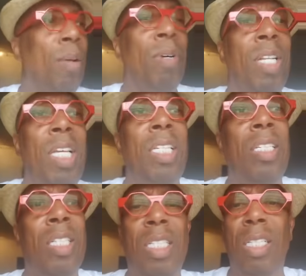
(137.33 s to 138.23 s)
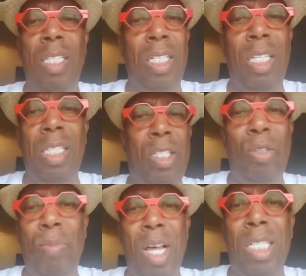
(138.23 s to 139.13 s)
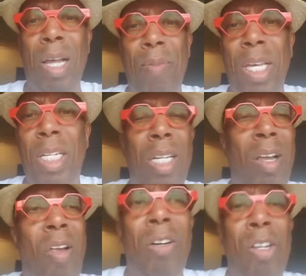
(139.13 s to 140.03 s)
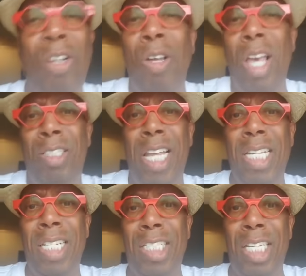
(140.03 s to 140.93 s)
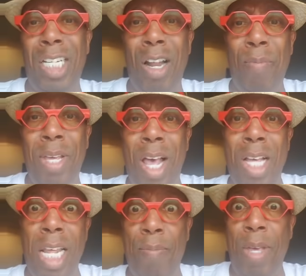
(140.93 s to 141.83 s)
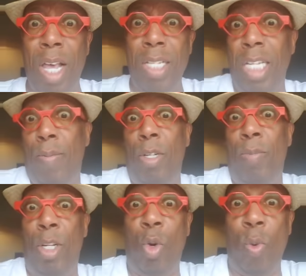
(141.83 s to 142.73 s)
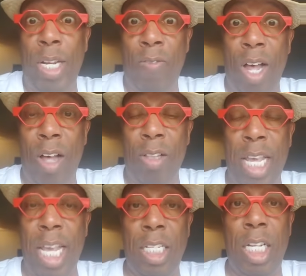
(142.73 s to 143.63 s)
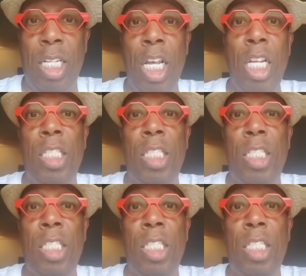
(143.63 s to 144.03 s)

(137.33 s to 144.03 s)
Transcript: But it's just, it's too much. I mean, you know, hell, Jay Z cheated on Beyonce. Beyonce's supposed to be the queen of all things, honey.